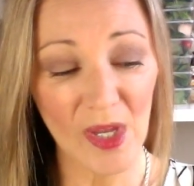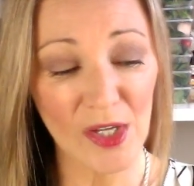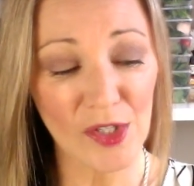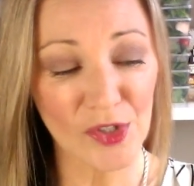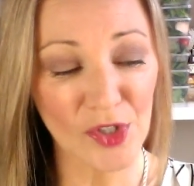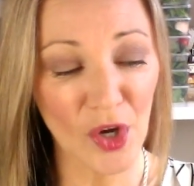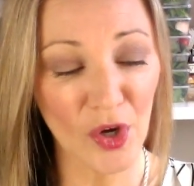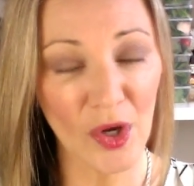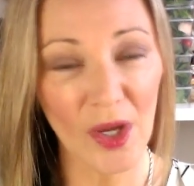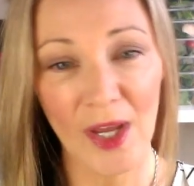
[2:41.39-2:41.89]

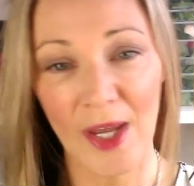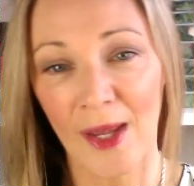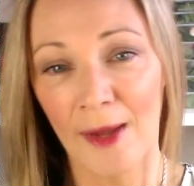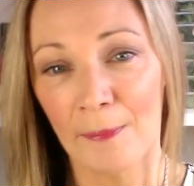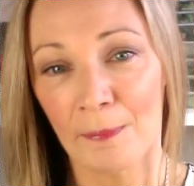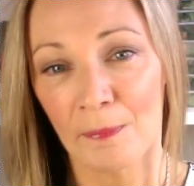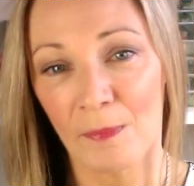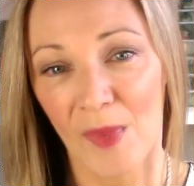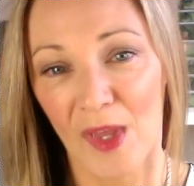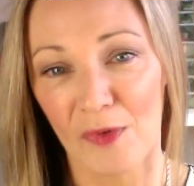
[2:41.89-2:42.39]
So
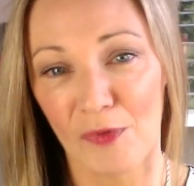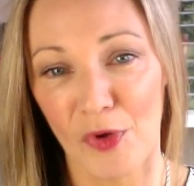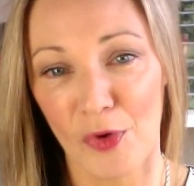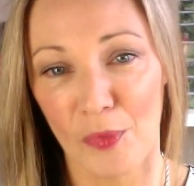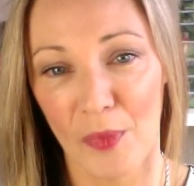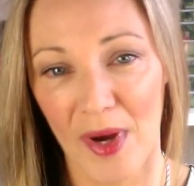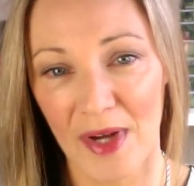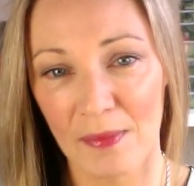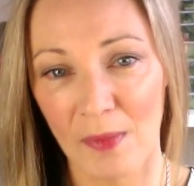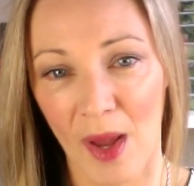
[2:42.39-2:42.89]
if you
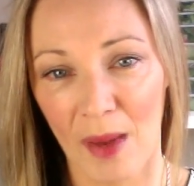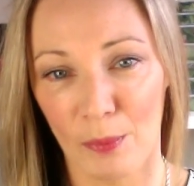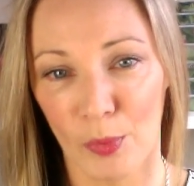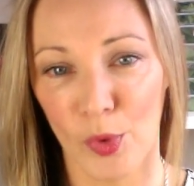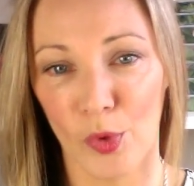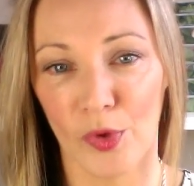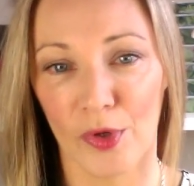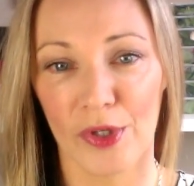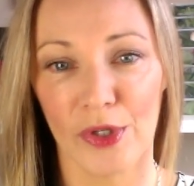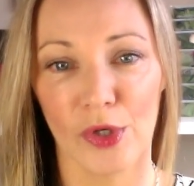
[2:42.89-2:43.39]
read my book,